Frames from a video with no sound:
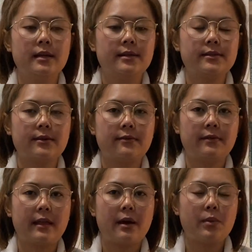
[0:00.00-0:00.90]
So for
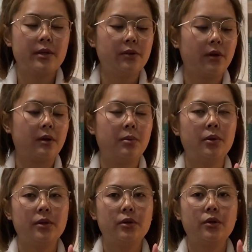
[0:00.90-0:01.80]
that one, you're gonna
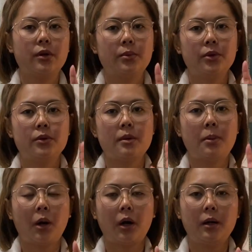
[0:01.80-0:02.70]
put your
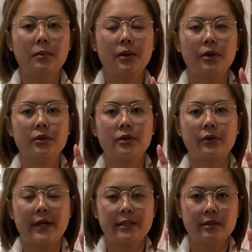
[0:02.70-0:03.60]
palm on your
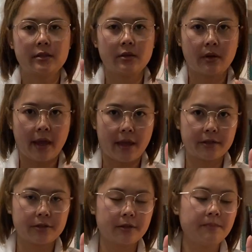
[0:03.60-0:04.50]
greater
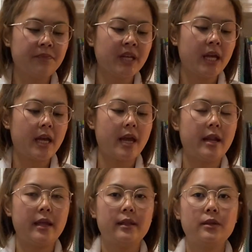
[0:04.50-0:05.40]
trochanter, and
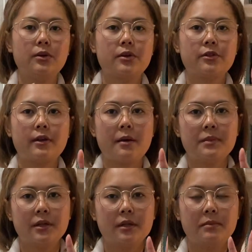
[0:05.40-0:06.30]
then your thumb
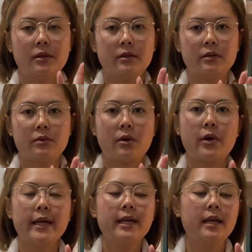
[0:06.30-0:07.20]
is gonna be on the
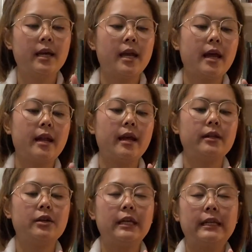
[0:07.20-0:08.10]
groin, and then
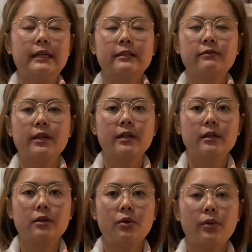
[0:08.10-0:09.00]
your index
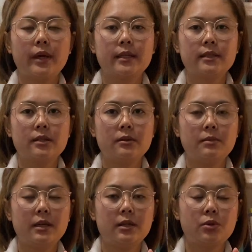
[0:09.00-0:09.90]
finger going to
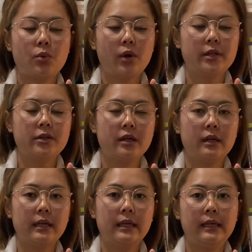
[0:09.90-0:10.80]
be toward your
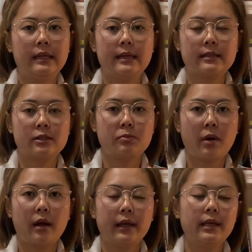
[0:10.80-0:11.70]
iliac
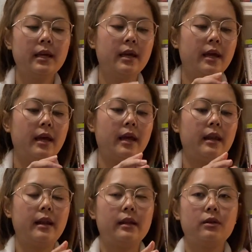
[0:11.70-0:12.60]
spine,
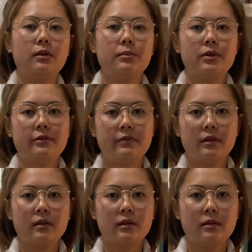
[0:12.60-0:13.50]
and then your middle
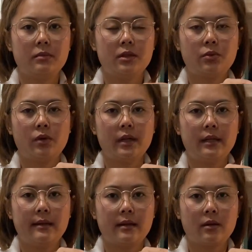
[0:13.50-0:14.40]
finger gonna be toward
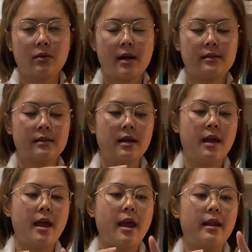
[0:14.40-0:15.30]
iliac crest,
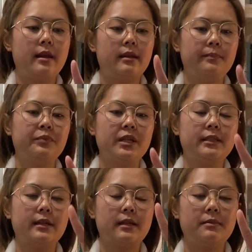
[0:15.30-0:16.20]
and then it's
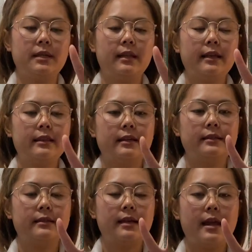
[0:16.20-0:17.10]
gonna be like this,
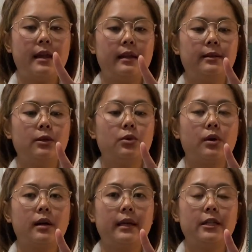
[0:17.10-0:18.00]
and then
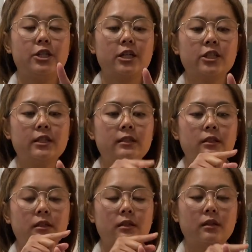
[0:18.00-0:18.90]
your injection is
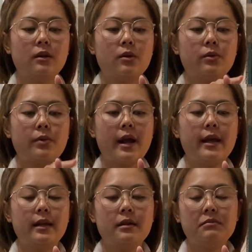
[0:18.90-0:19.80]
gonna go right
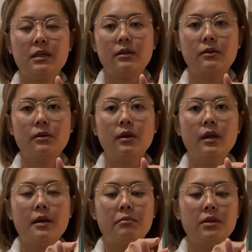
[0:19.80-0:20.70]
in the middle
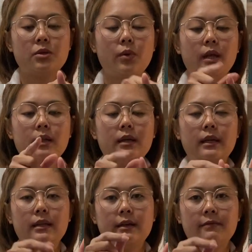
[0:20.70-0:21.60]
between the
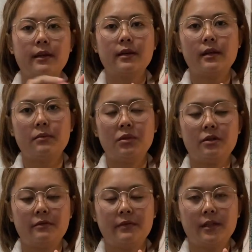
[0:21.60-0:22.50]
index finger and the
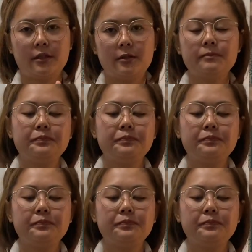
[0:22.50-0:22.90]
middle finger.